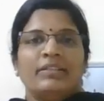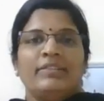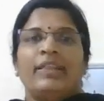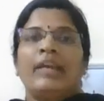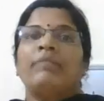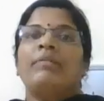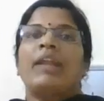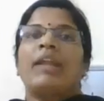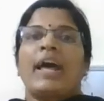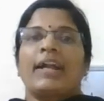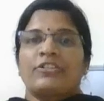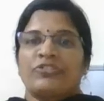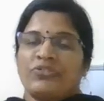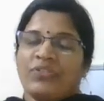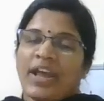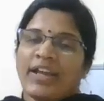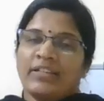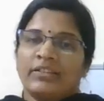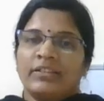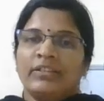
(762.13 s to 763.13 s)
They will
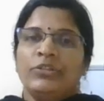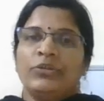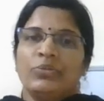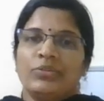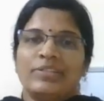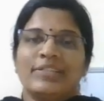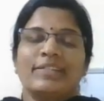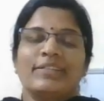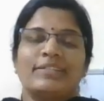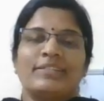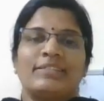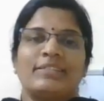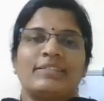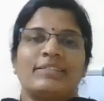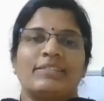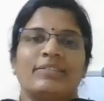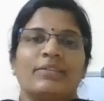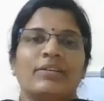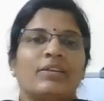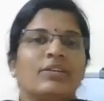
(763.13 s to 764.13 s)
attract the
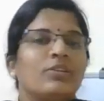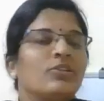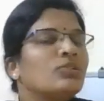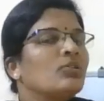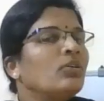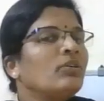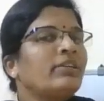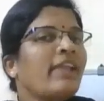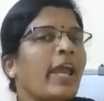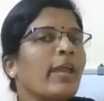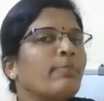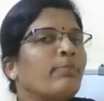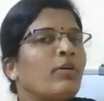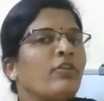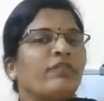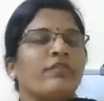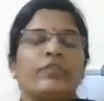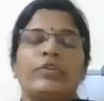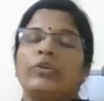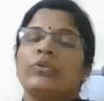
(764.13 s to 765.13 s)
users. So type
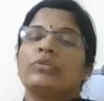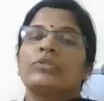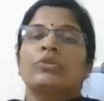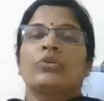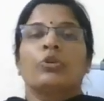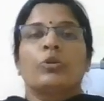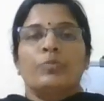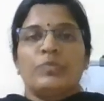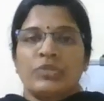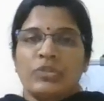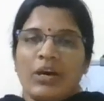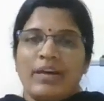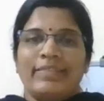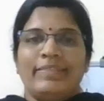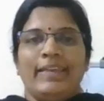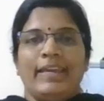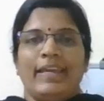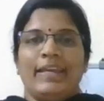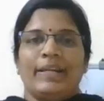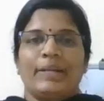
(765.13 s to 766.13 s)
of news groups are
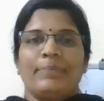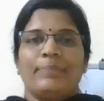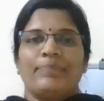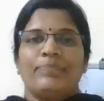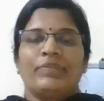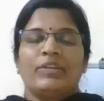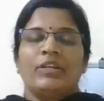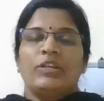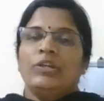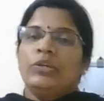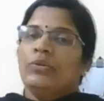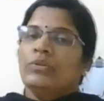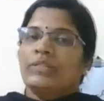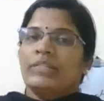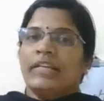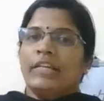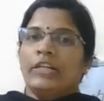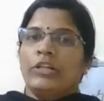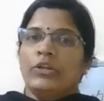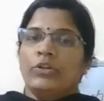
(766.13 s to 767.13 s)
there.
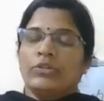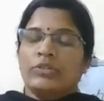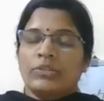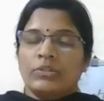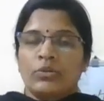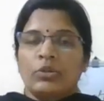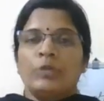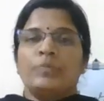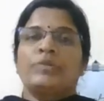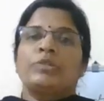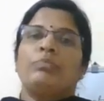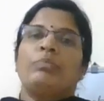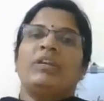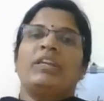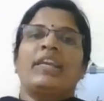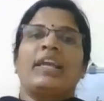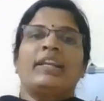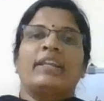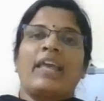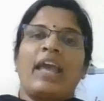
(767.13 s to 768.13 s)
Using news groups, we
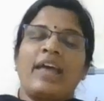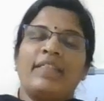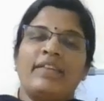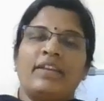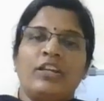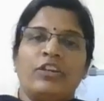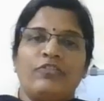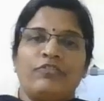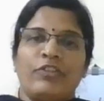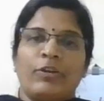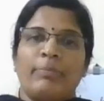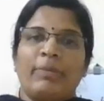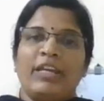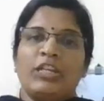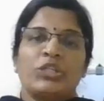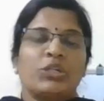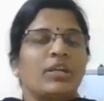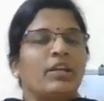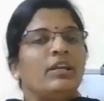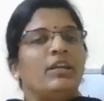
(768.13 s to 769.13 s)
can gather
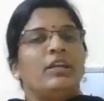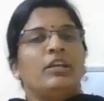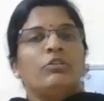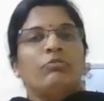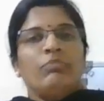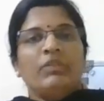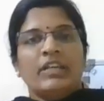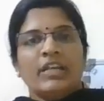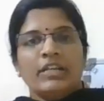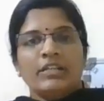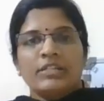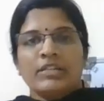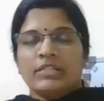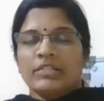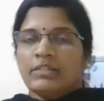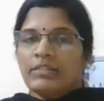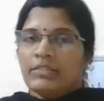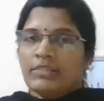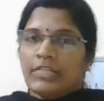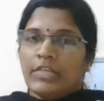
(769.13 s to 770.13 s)
information. We can
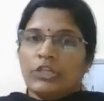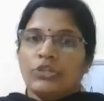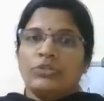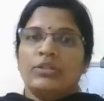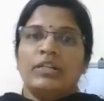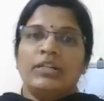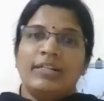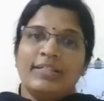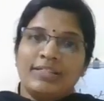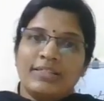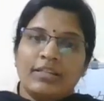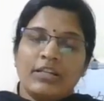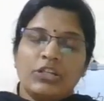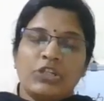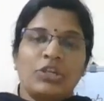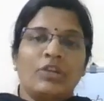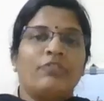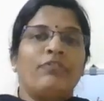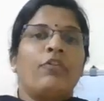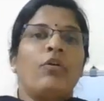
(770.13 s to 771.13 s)
just see to the
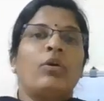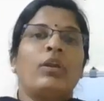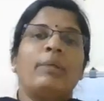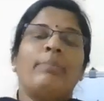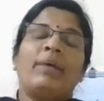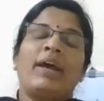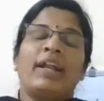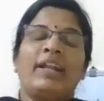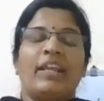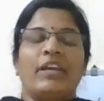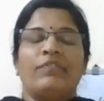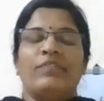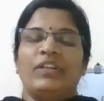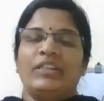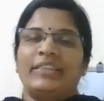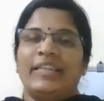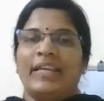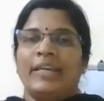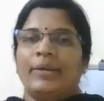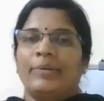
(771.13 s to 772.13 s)
discussion forum and
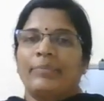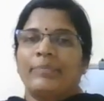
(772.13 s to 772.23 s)
everything.